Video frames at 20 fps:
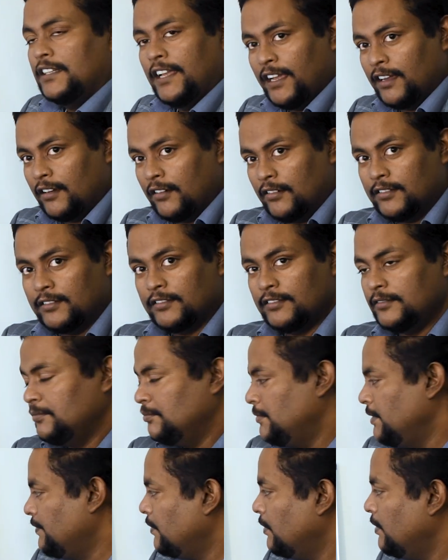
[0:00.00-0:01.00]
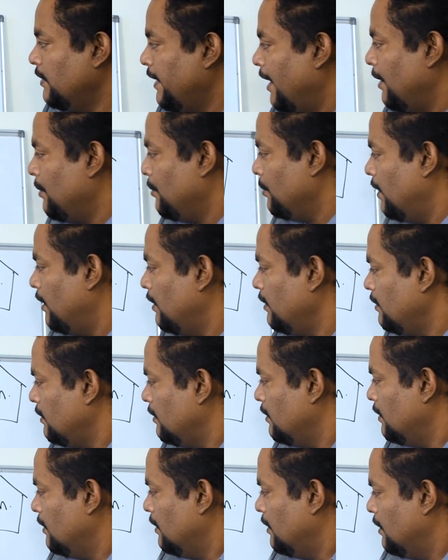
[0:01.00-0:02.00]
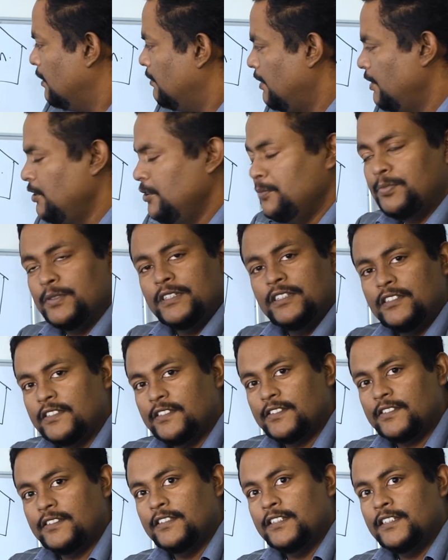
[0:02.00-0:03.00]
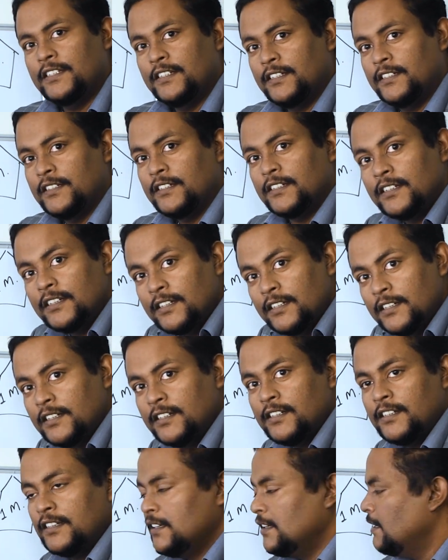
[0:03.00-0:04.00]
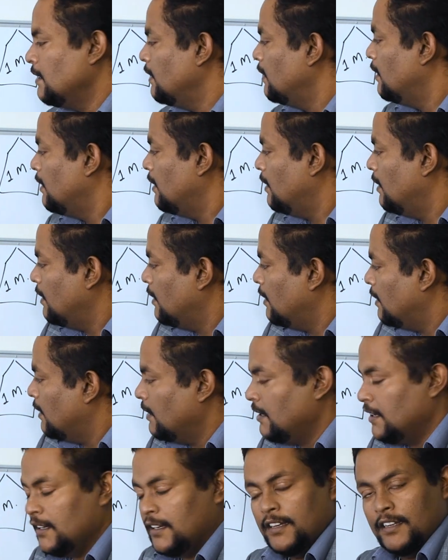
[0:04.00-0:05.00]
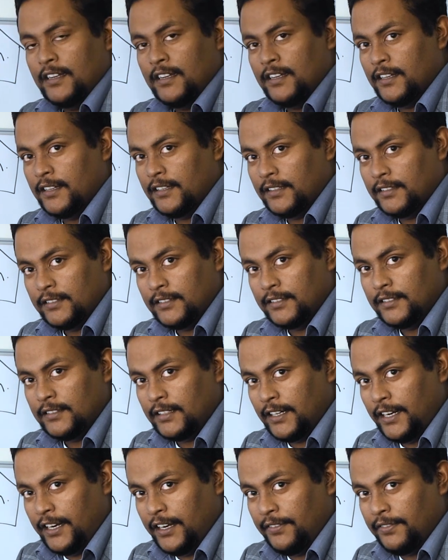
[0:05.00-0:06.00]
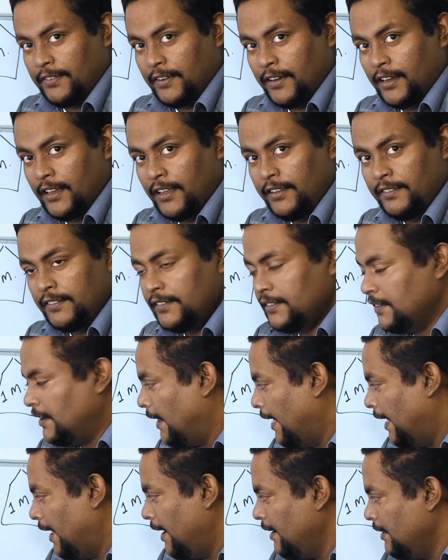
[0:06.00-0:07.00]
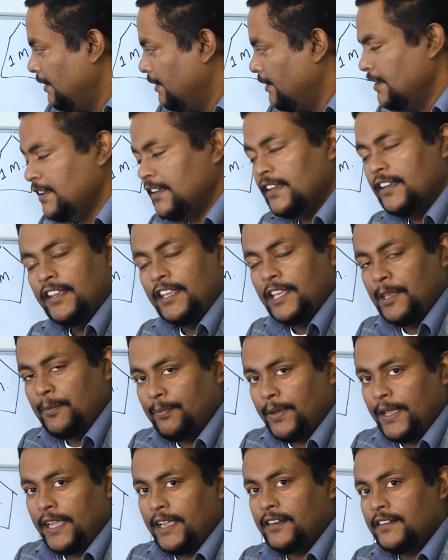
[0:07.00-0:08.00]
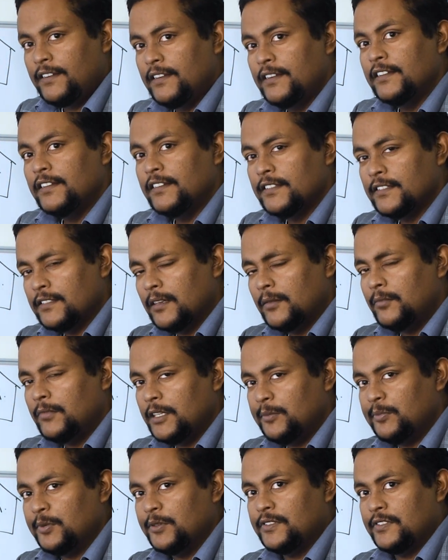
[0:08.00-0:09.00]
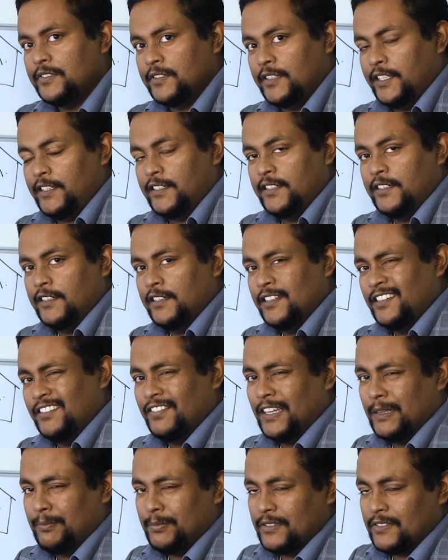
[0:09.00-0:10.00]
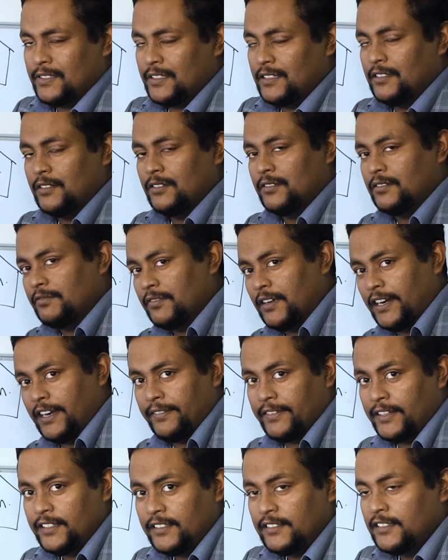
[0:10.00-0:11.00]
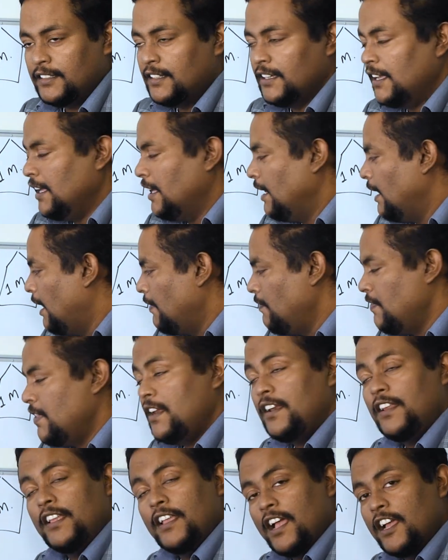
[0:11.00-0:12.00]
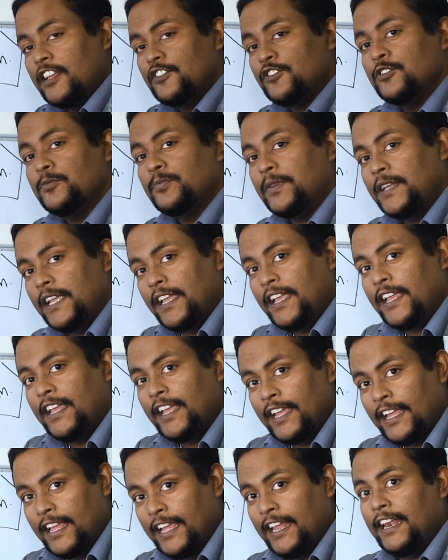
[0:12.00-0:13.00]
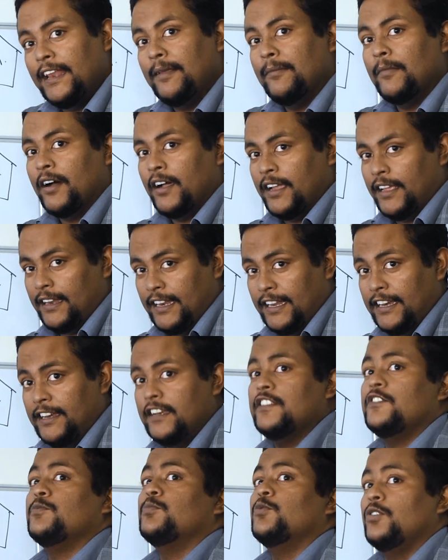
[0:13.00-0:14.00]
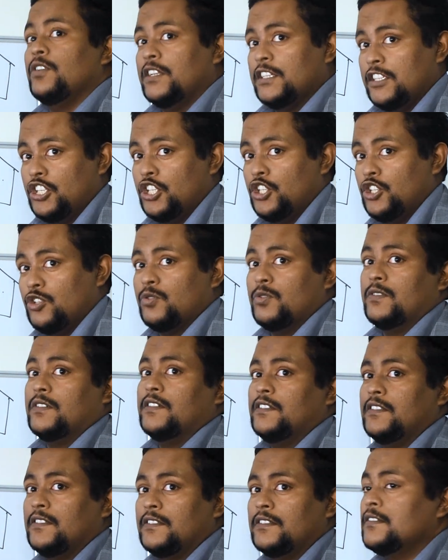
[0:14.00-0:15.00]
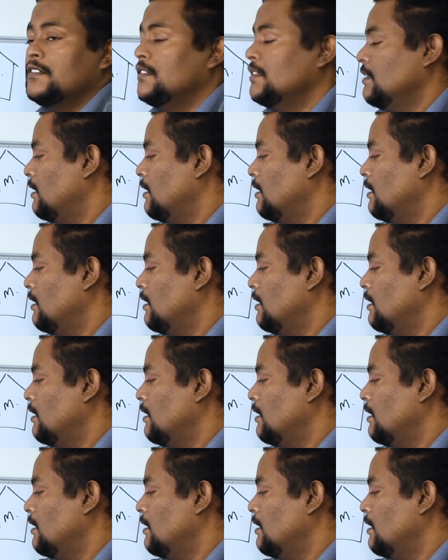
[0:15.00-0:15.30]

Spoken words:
hang on, before that one, when you purchase the 385 land, he paid some deposit, 5% or whatever. And then he has to pay LMI, lender's mortgage insurance,